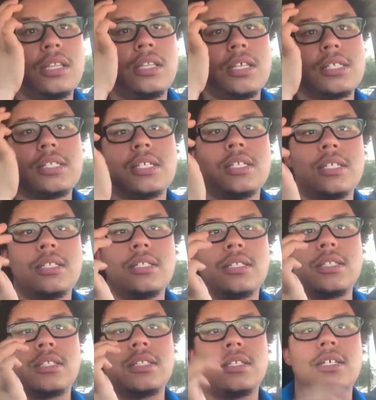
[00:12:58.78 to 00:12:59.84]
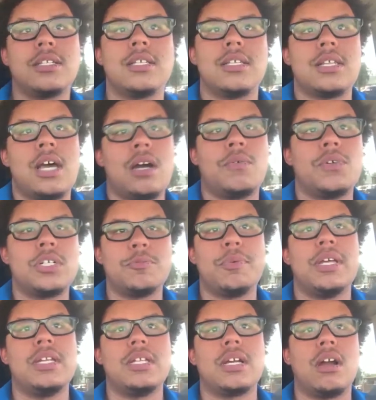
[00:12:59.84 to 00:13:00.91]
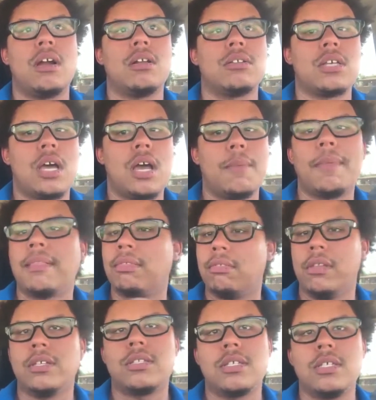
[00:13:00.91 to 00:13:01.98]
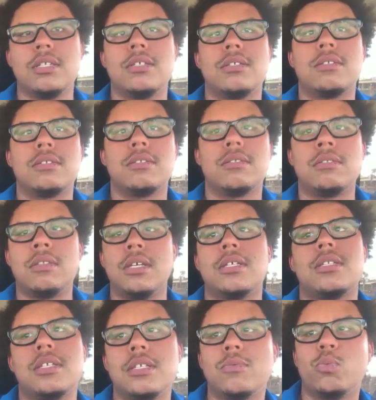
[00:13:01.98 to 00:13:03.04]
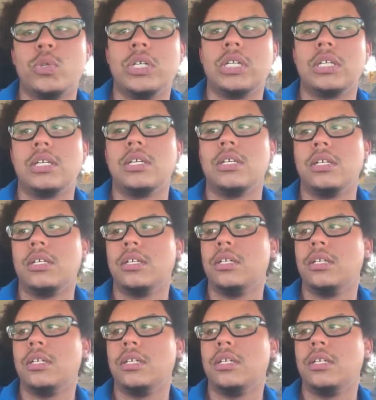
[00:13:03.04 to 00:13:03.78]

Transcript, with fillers: this is, this is how we're spending our time. Like, this is, this is really,